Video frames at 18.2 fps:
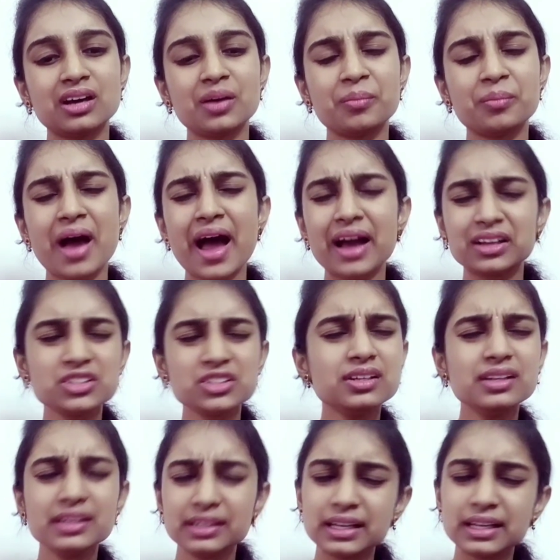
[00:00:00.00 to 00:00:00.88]

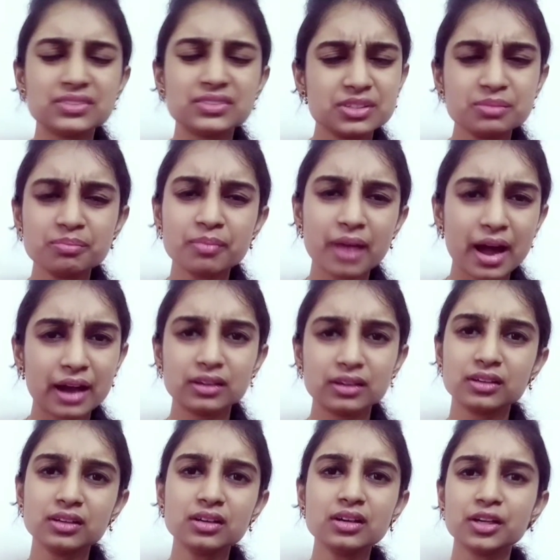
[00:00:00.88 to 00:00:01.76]
actually, it doesn't
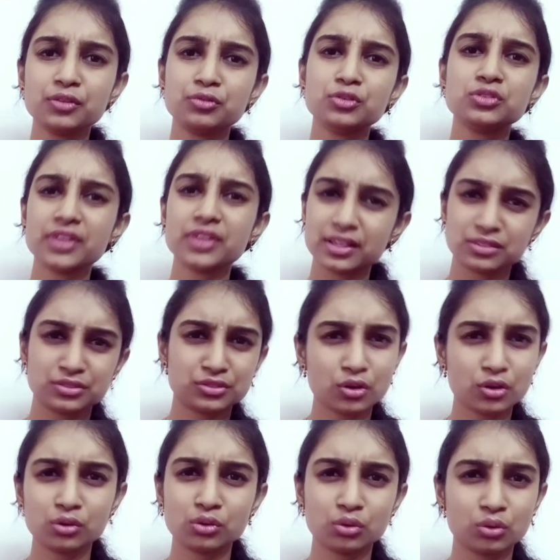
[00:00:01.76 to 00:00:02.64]
matter if you say yes
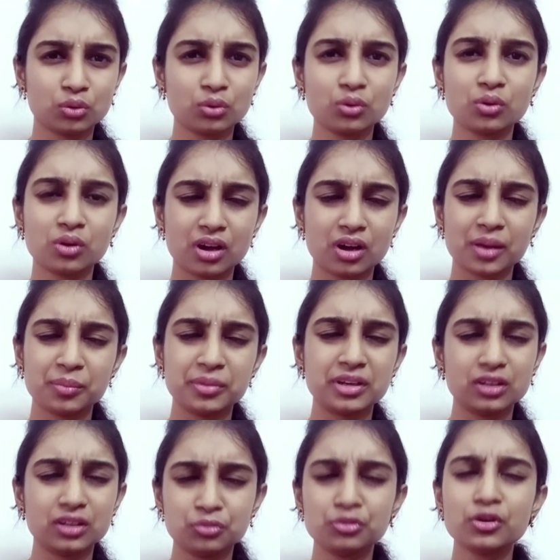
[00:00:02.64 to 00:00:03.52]
or no. I
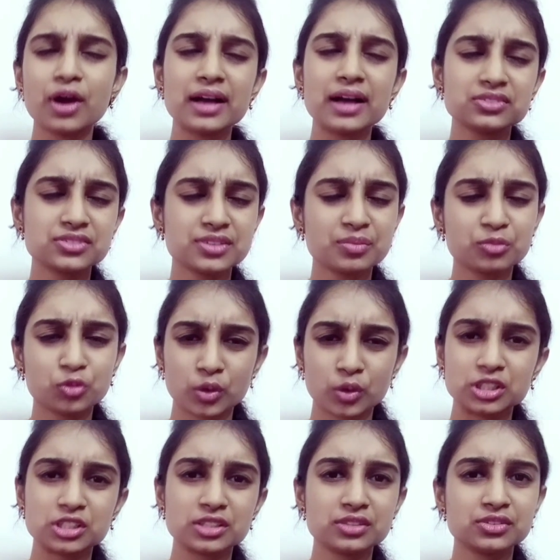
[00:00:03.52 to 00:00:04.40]
mean, if you ask some
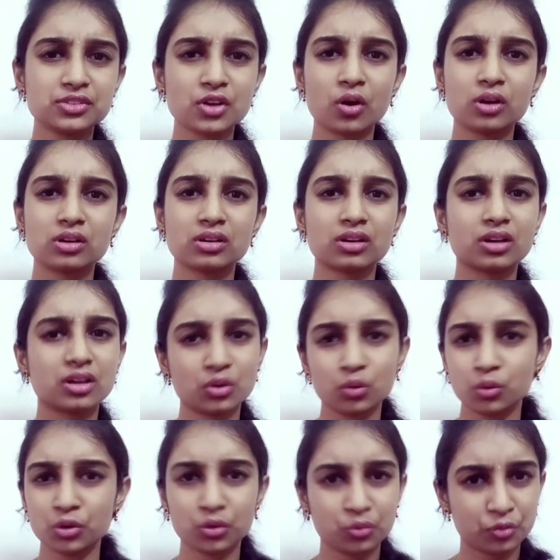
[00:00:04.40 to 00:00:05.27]
questions or
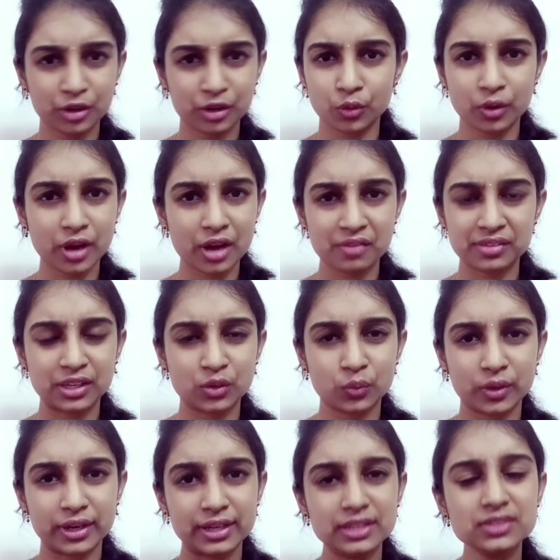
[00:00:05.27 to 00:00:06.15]
no, we don't have any
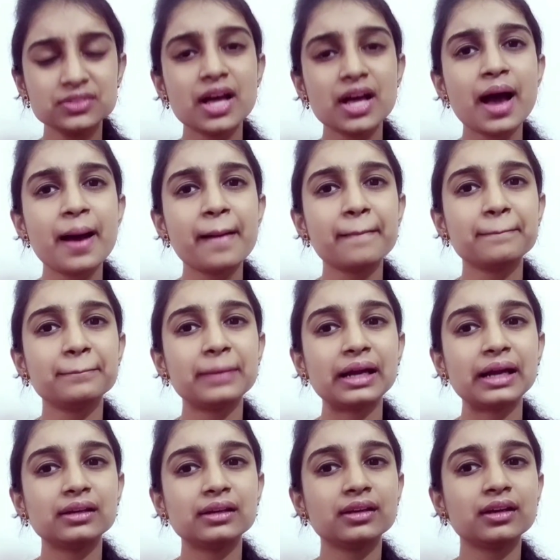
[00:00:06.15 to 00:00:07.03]
queries.
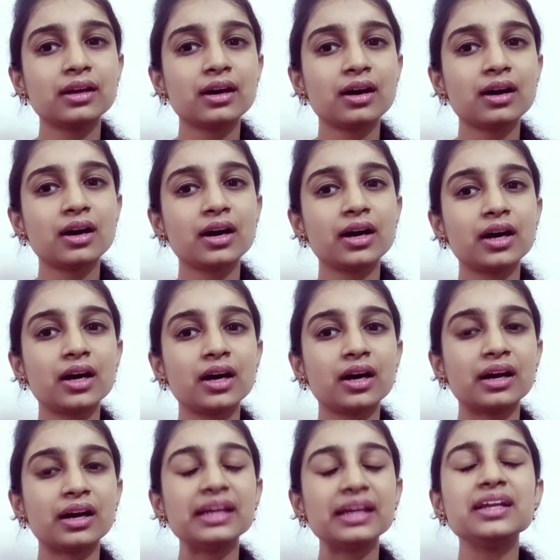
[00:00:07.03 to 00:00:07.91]
But
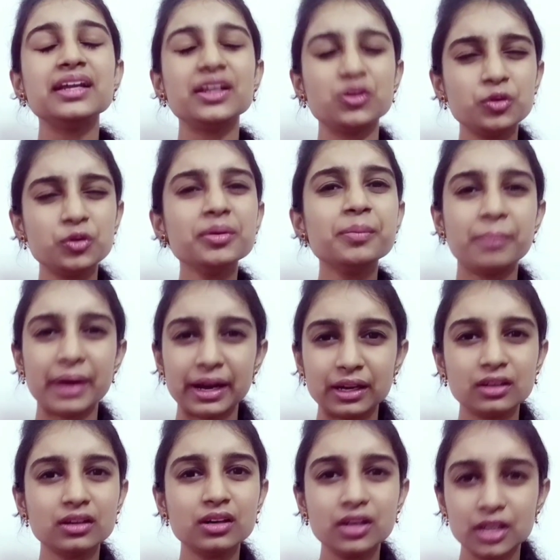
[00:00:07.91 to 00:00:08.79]
it would be
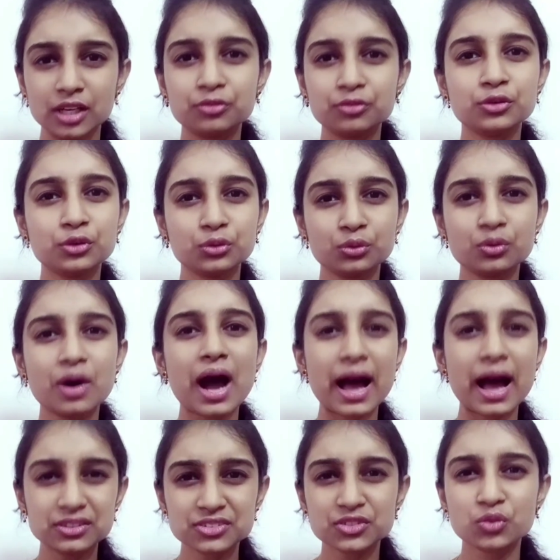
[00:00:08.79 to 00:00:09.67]
better if you
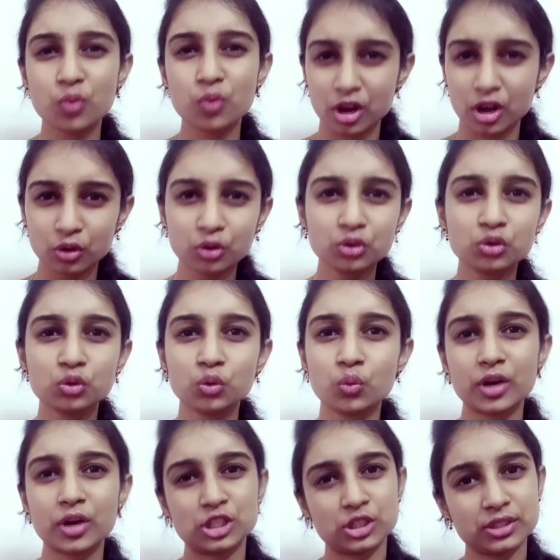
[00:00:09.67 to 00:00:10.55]
ask one or two
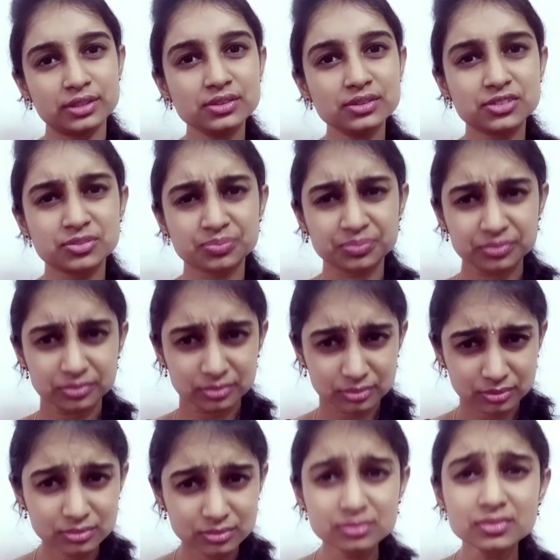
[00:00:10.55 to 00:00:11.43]
questions
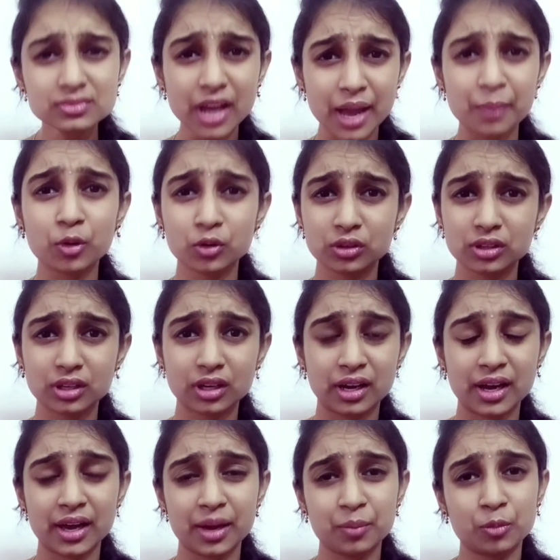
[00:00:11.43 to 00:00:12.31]
about
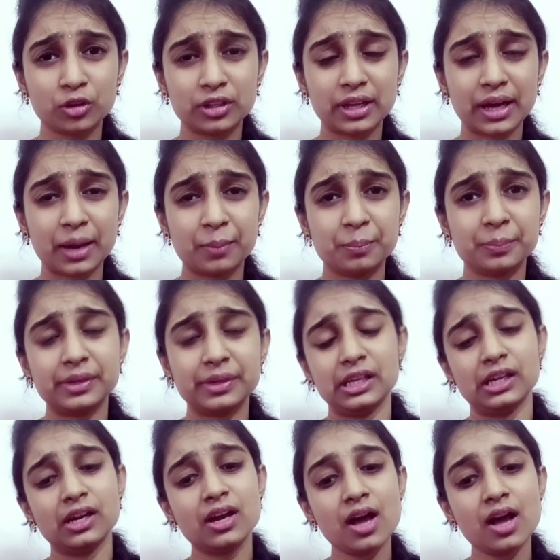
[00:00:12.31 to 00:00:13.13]
the company.